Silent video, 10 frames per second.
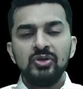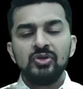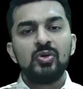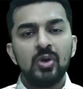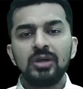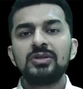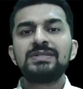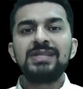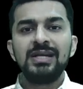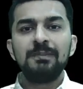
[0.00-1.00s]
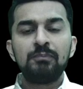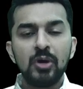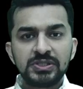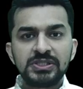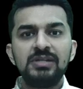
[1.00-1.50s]
You got to send a
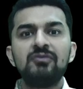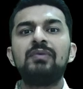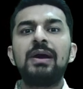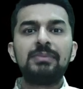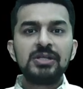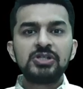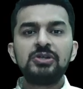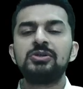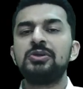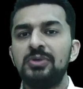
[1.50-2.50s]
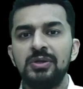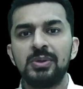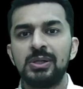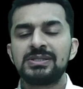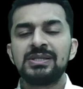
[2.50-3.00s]
positive vibration to the
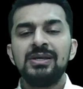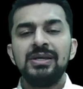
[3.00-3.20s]
universe,